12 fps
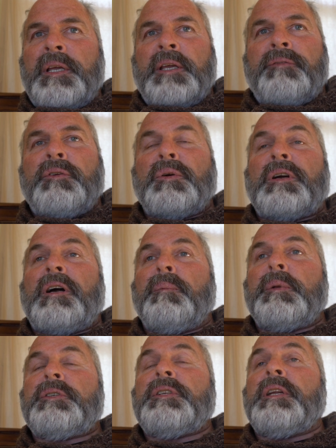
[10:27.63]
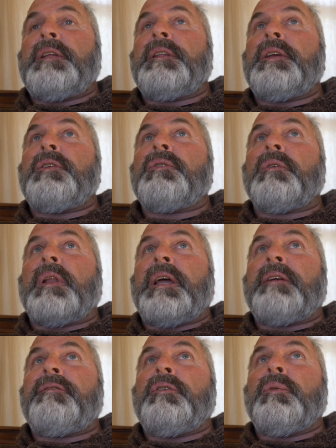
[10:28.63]
If you accomplished anything in your
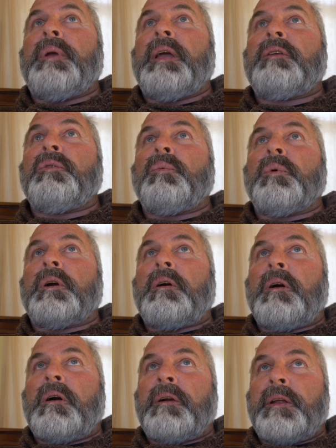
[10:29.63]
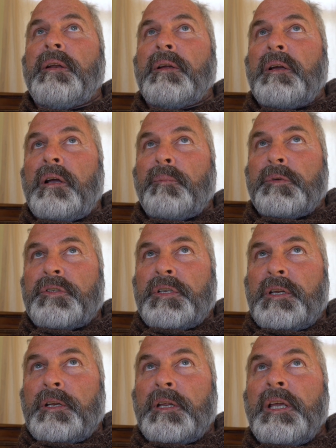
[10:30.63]
life, you had to work hard at
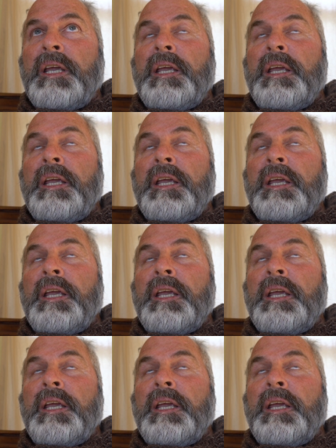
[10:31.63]
accomplishing it.